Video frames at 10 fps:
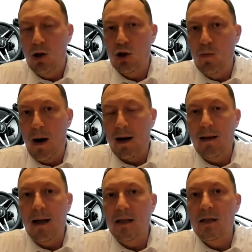smart
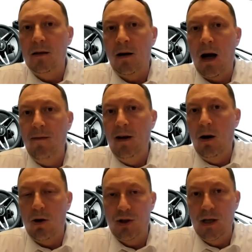touch driving
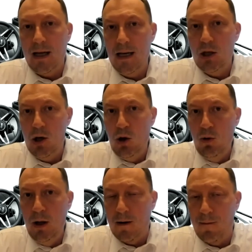logic is
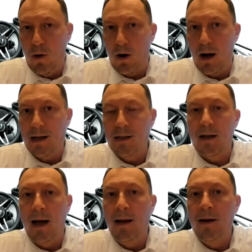unique for us,
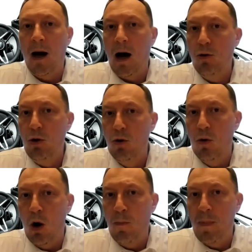and how
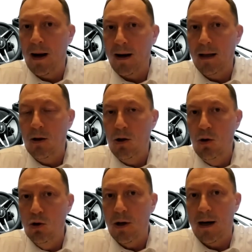you operate the
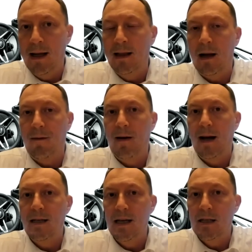user
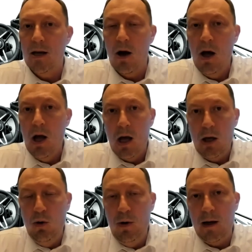interface is
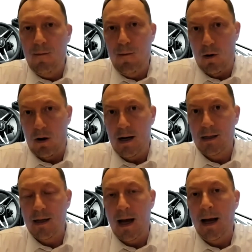unique for
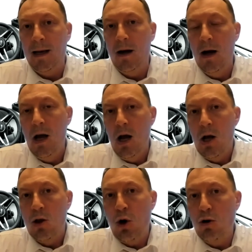us, and
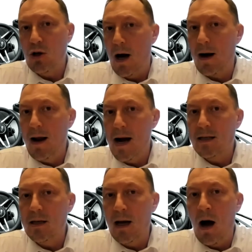those
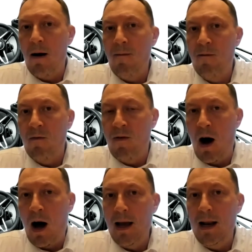areas are
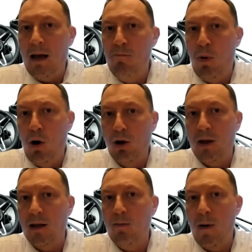highly
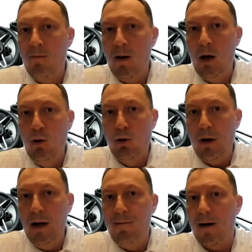important when we do the
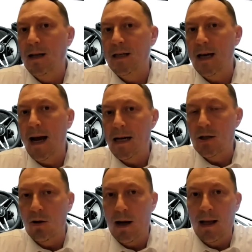
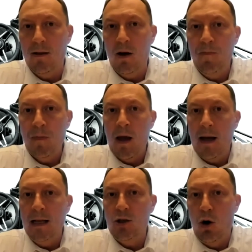differentiation, and
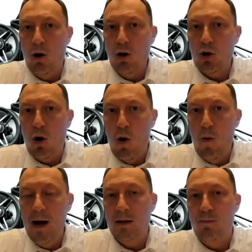it's
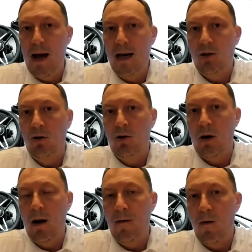always based on the
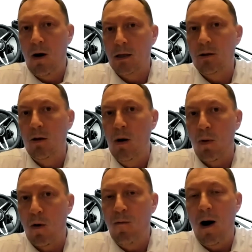kind of a customer
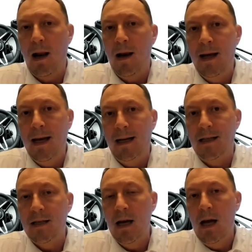profile
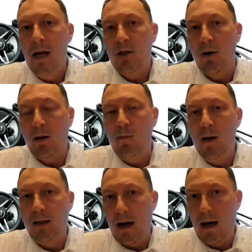needs, so that
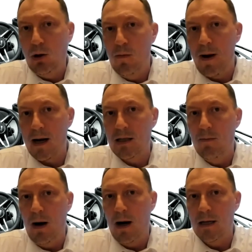we try to
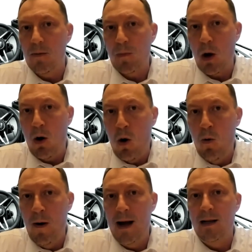maximize
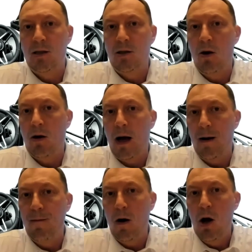always the kind
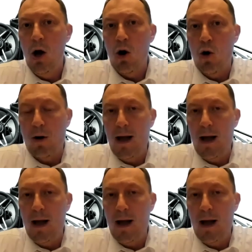of core